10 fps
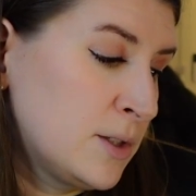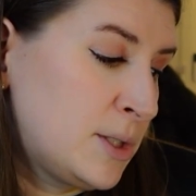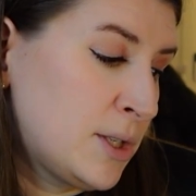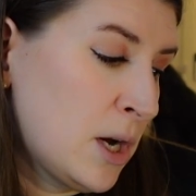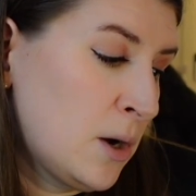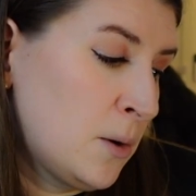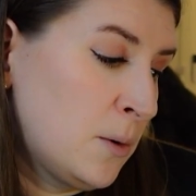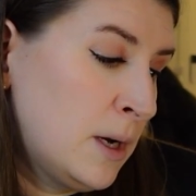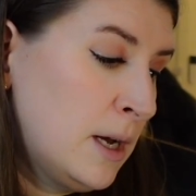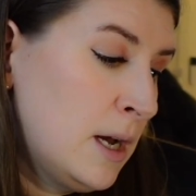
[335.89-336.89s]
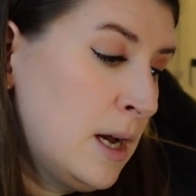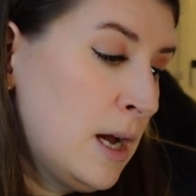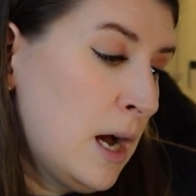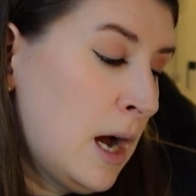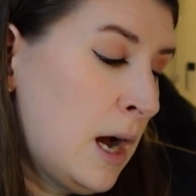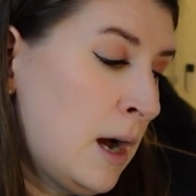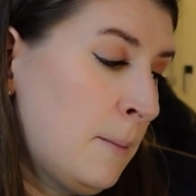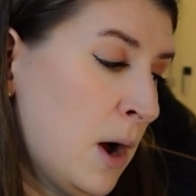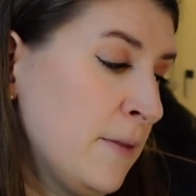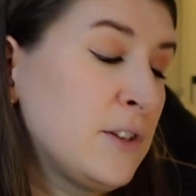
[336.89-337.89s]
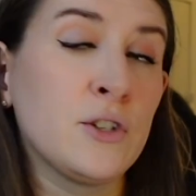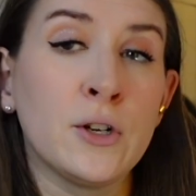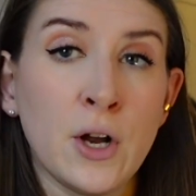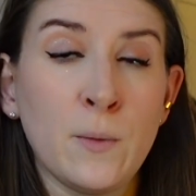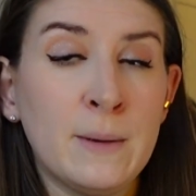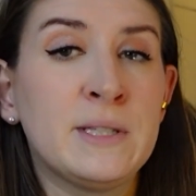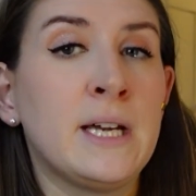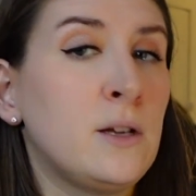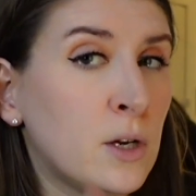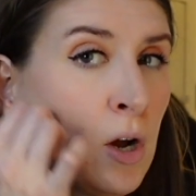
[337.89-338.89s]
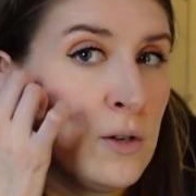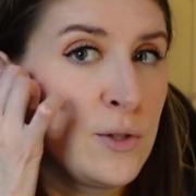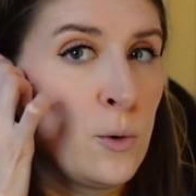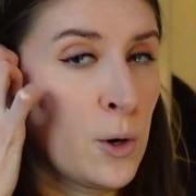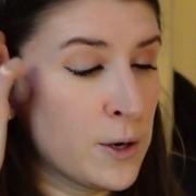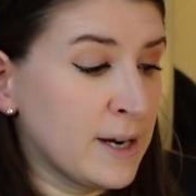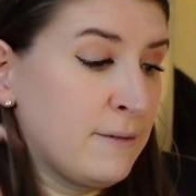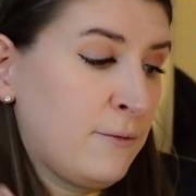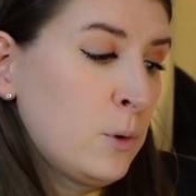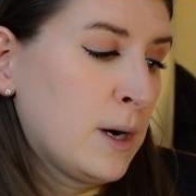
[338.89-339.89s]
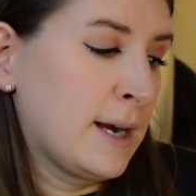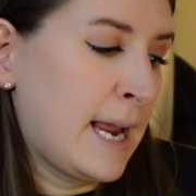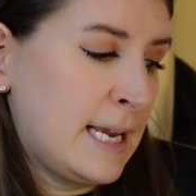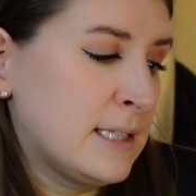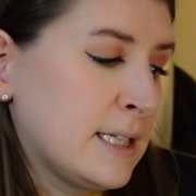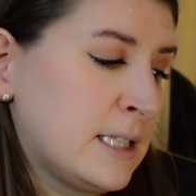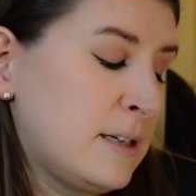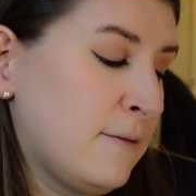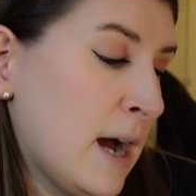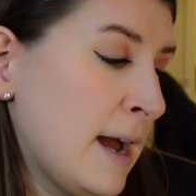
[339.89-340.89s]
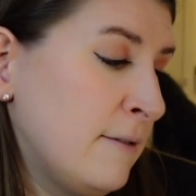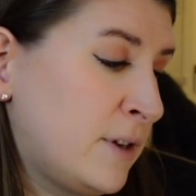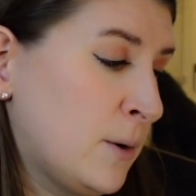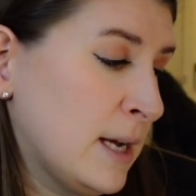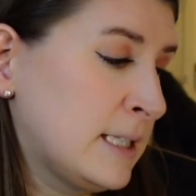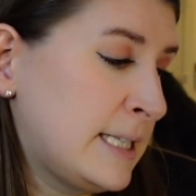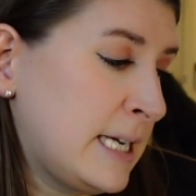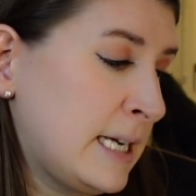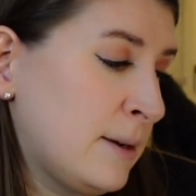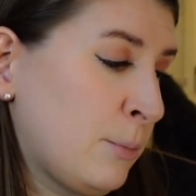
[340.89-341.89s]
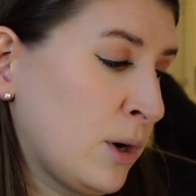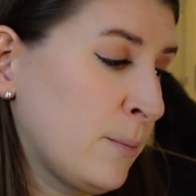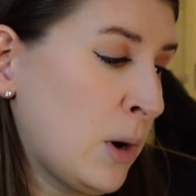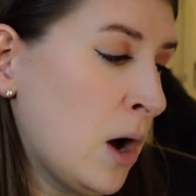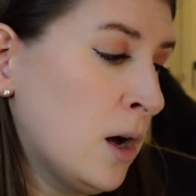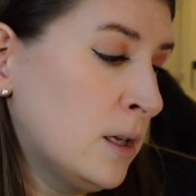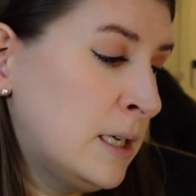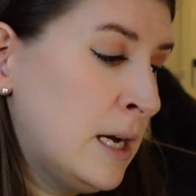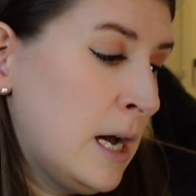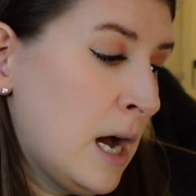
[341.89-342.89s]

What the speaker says: So on the Sirdar website, you can also order it for $8.65 USD per ball.